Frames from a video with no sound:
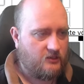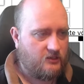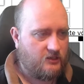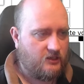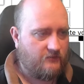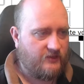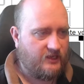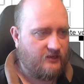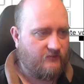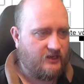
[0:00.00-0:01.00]
We
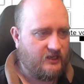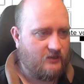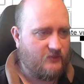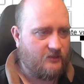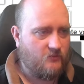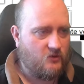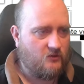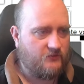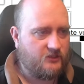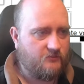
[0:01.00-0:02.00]
have a little bit more
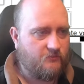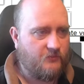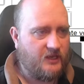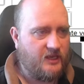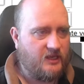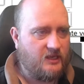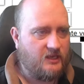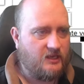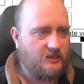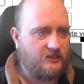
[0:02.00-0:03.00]
of
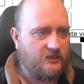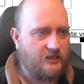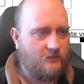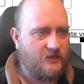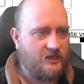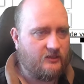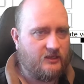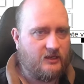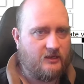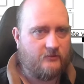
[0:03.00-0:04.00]
space, a little bit
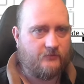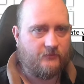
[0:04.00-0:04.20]
here,